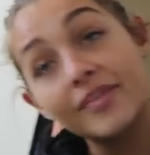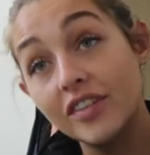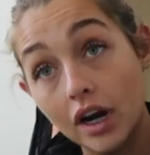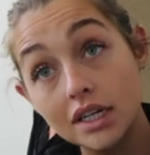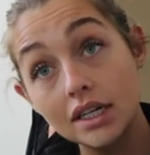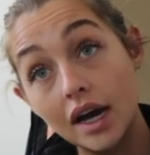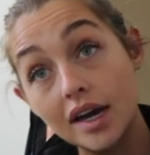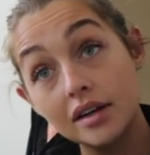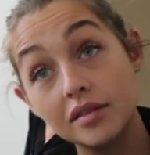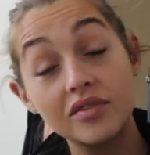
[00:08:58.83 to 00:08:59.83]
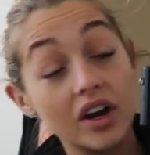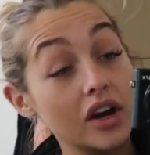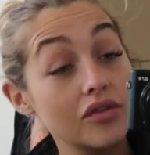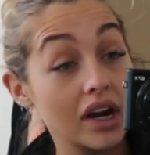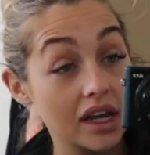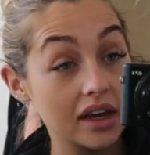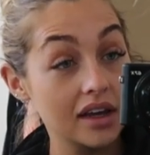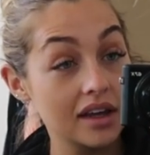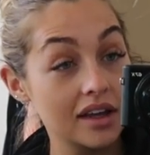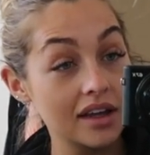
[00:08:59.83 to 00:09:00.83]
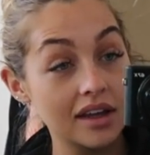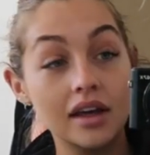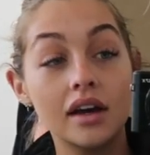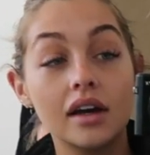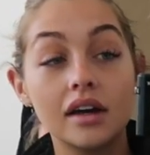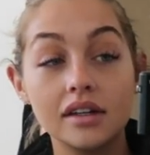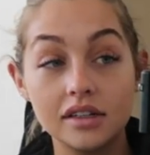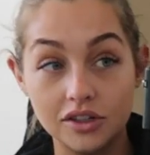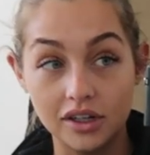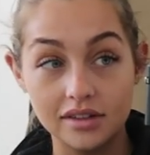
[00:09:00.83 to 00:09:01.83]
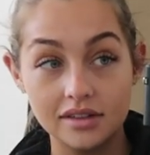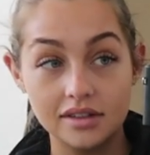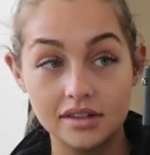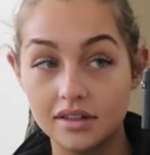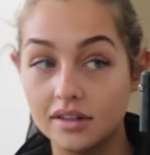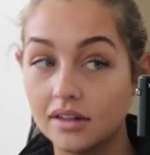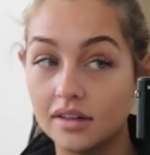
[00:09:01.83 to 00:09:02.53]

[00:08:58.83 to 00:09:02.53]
Very tired, very ready to just